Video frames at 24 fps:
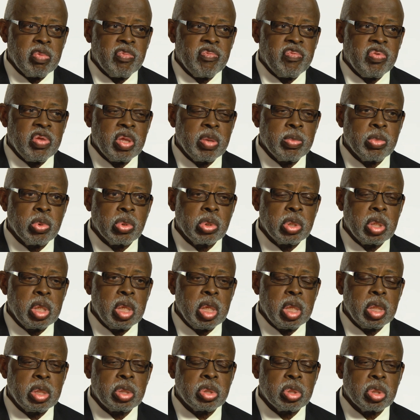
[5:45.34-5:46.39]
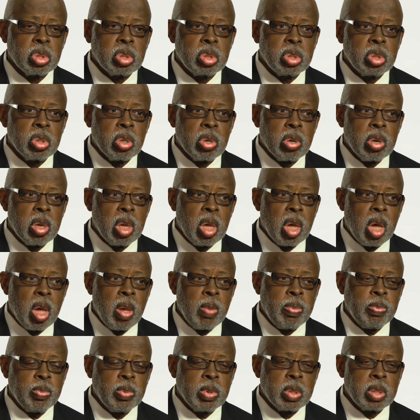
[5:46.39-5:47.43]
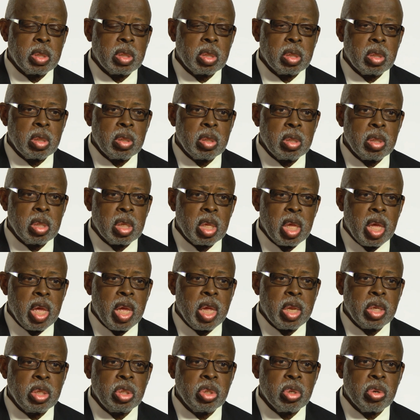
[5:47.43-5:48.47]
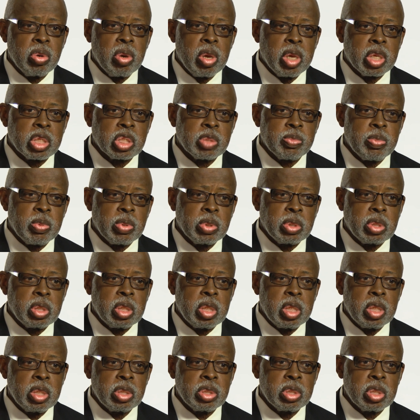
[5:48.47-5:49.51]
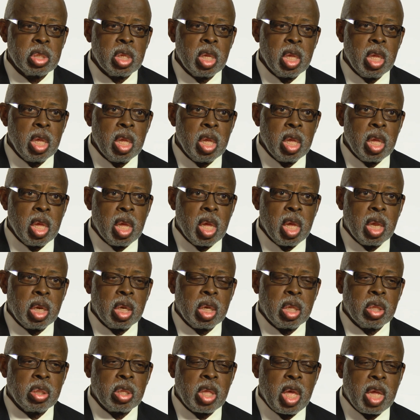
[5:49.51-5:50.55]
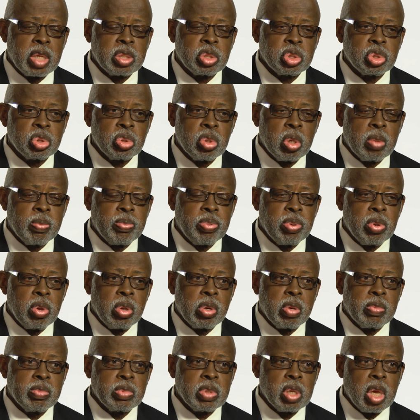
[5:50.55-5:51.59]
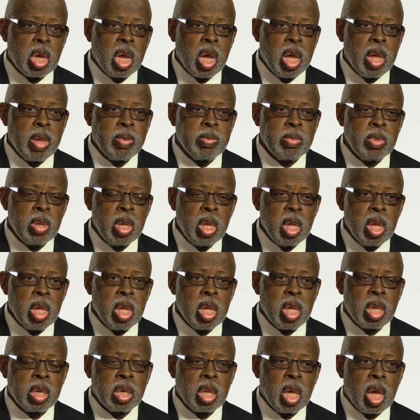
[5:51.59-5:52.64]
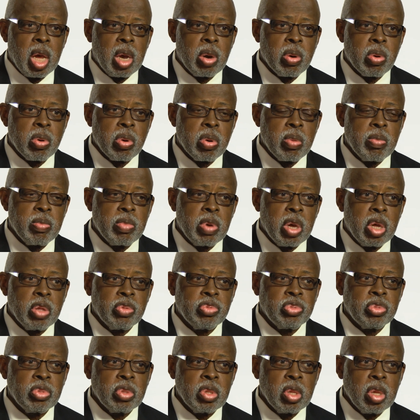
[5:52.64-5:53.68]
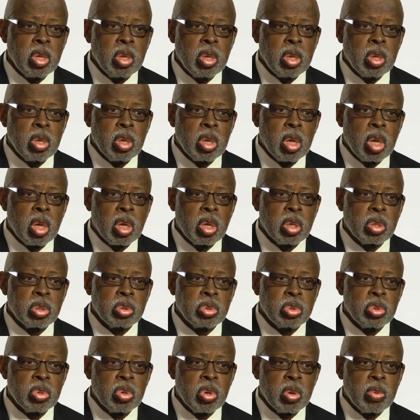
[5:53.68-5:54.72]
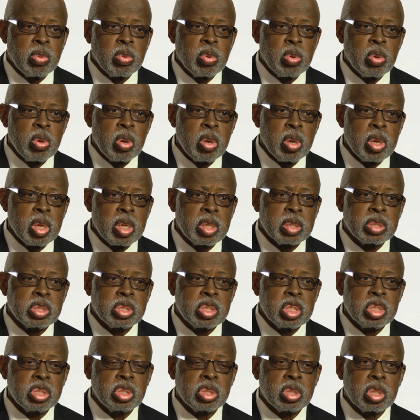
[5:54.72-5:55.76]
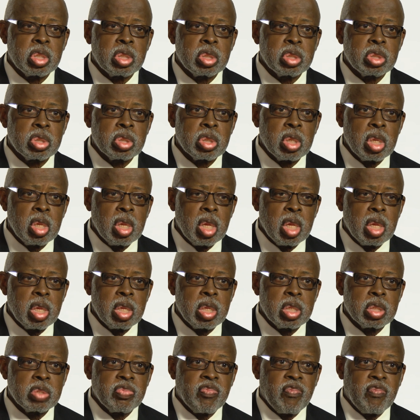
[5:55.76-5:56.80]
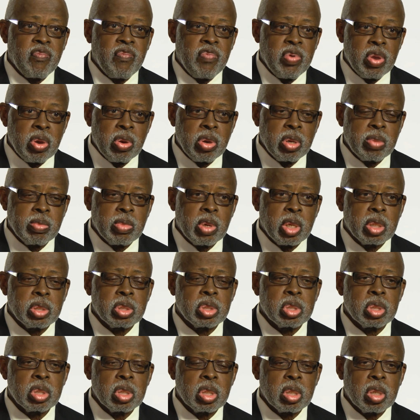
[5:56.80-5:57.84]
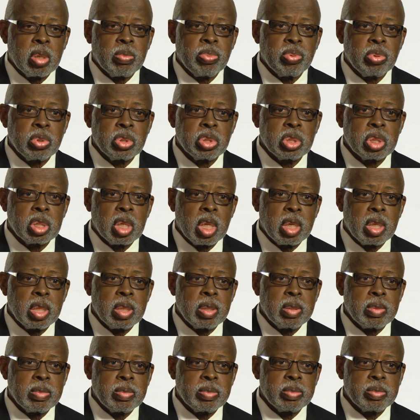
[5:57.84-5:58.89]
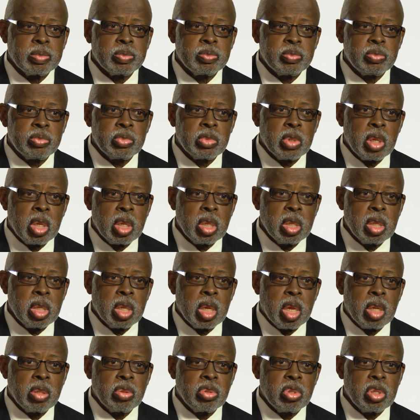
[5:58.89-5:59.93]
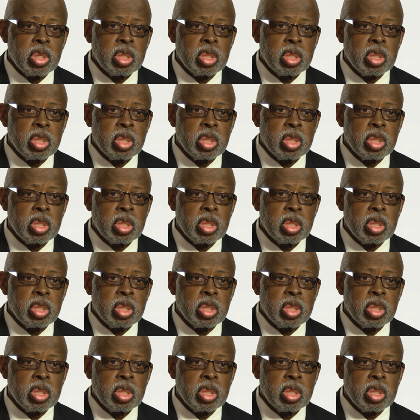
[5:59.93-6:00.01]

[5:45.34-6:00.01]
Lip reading: FEMUR needs your help and your expertise, and in that short period of time, an hour a month, your assistance is very much appreciated. And